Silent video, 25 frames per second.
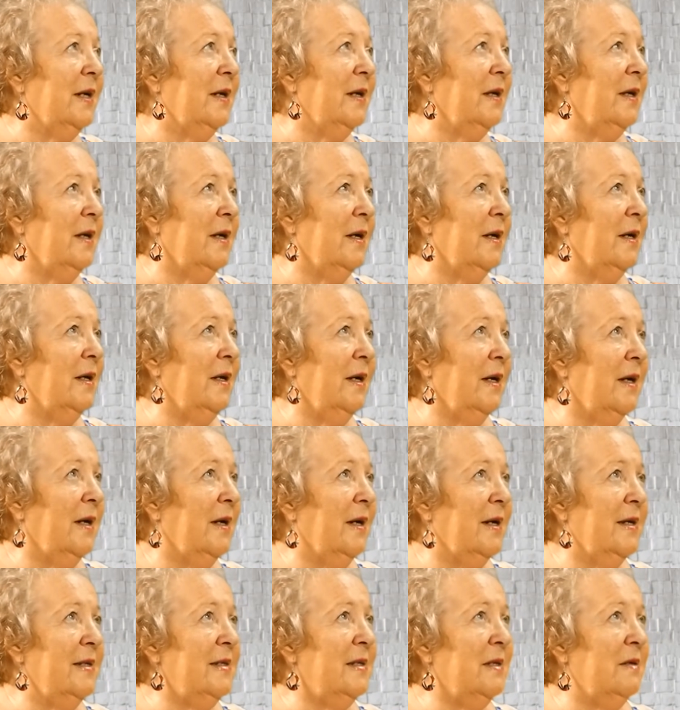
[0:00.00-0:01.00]

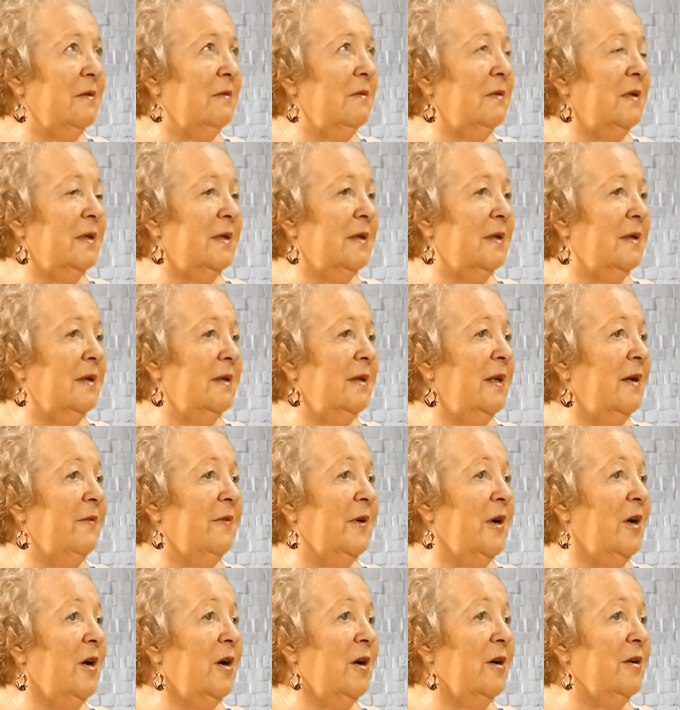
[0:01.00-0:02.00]
Yeah. I
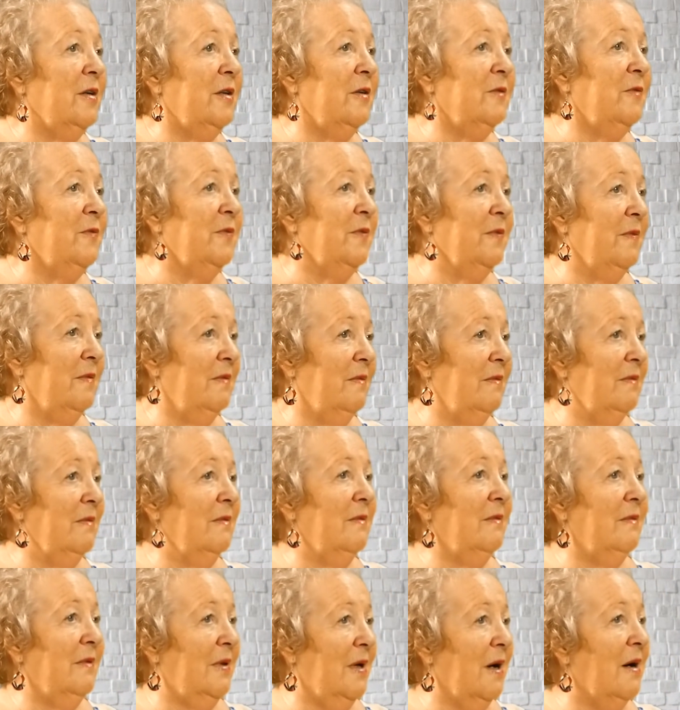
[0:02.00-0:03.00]
never heard of
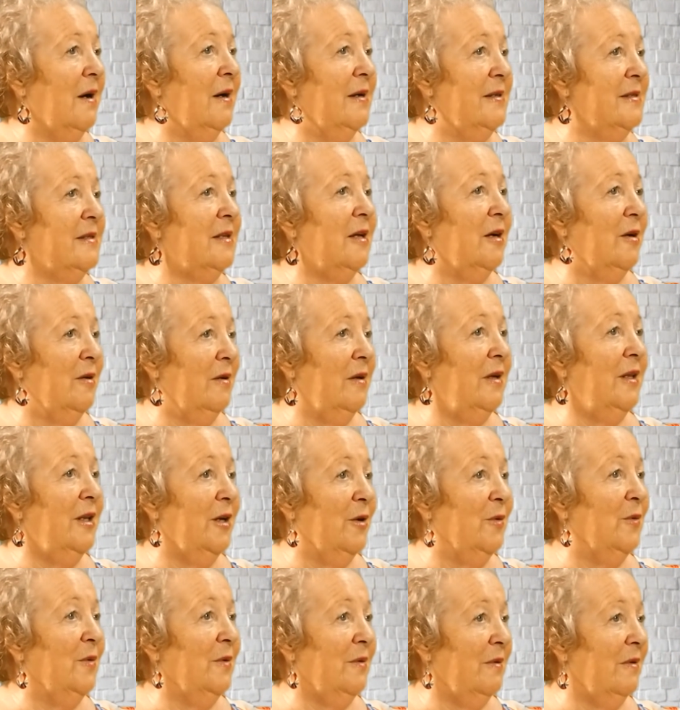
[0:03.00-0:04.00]
guys, you
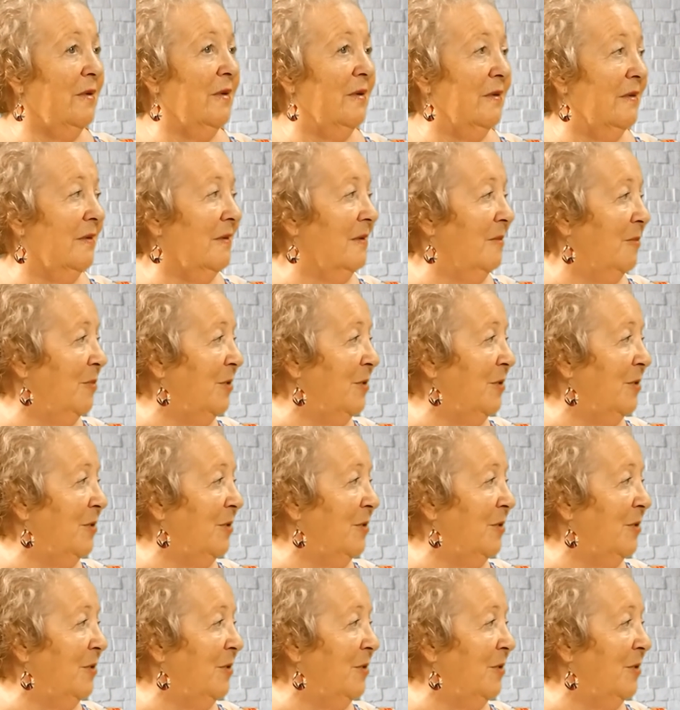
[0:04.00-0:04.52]
know, the